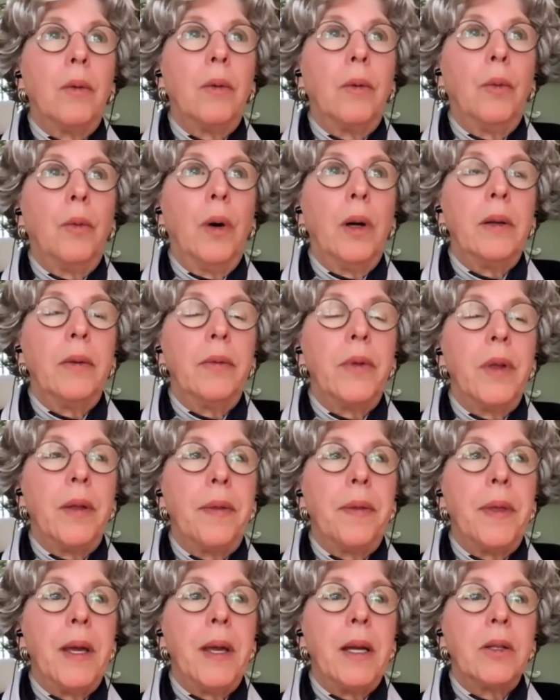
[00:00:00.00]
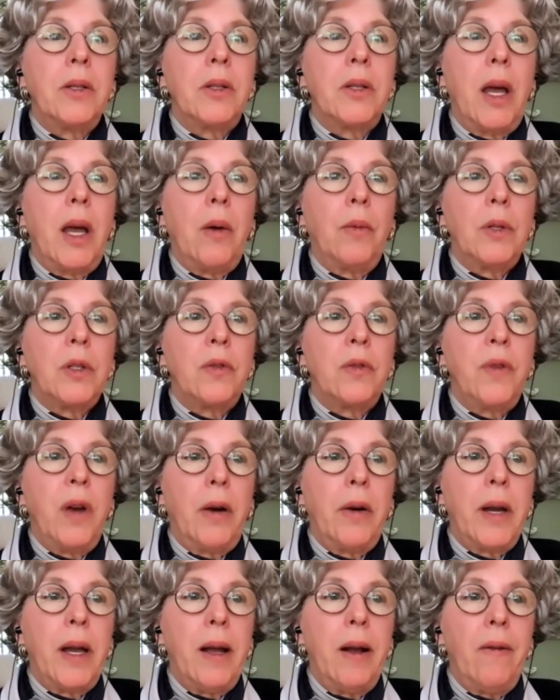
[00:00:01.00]
One of the things that was
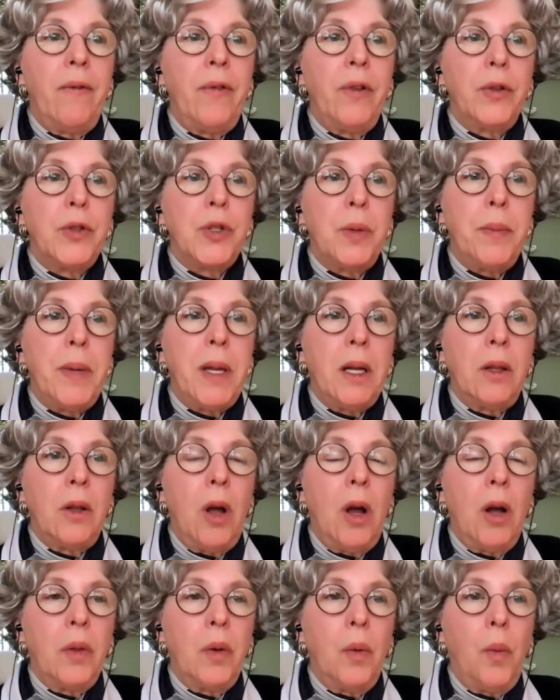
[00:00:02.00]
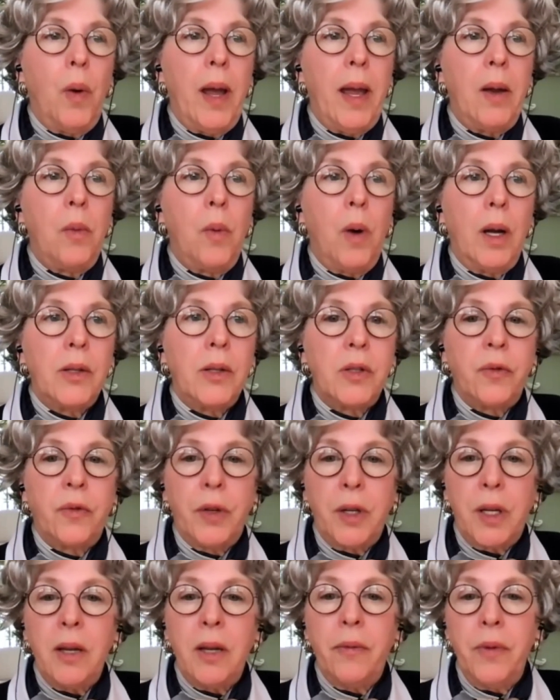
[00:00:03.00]
very helpful to me along the way was
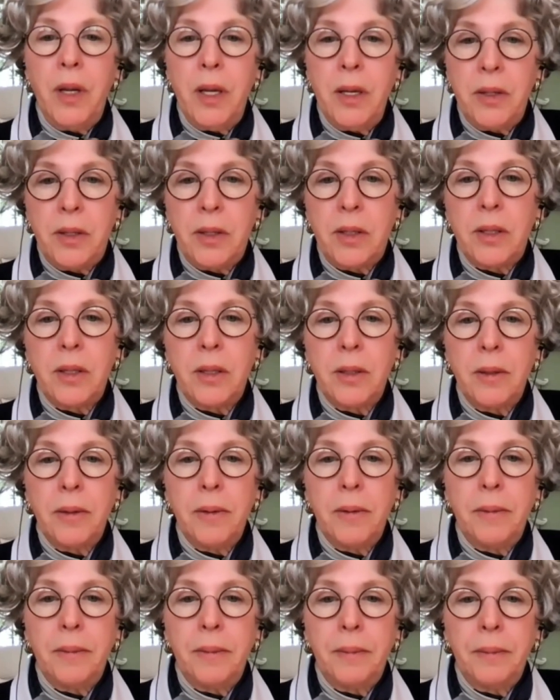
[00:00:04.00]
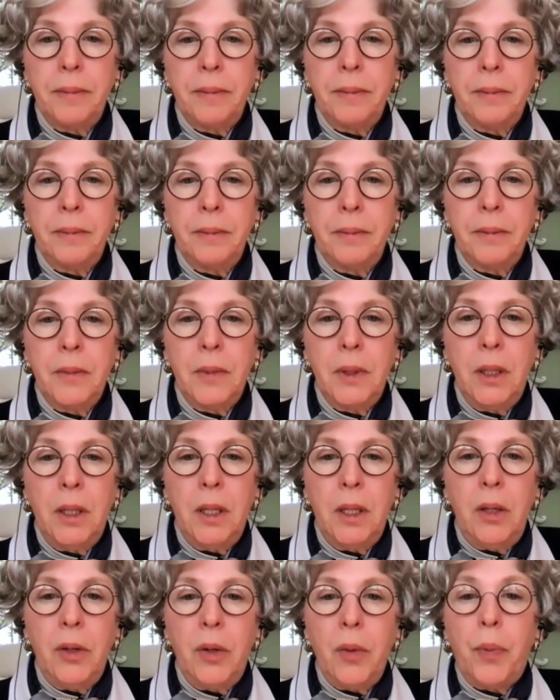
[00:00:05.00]
forgiveness,
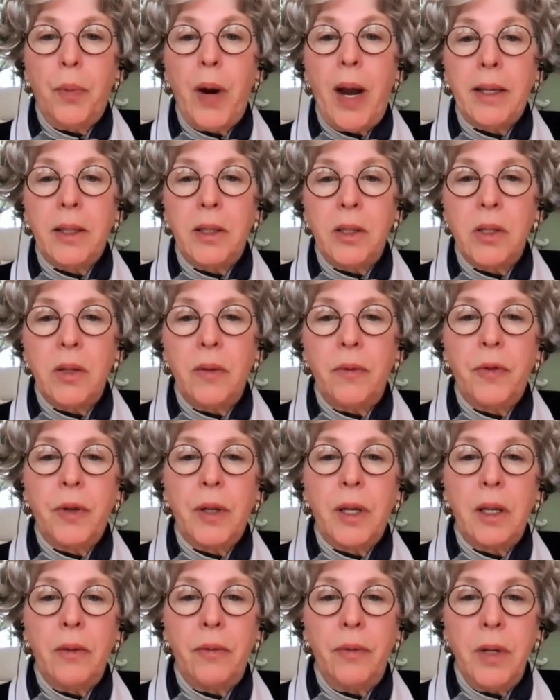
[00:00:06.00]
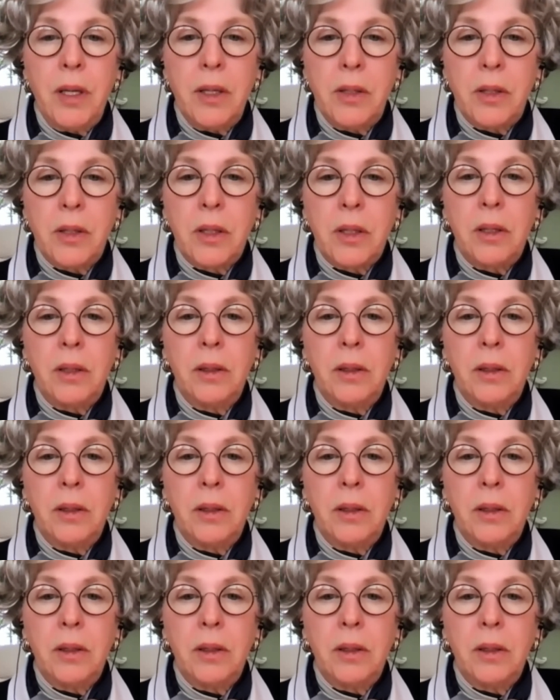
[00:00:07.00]
the practice of forgiveness.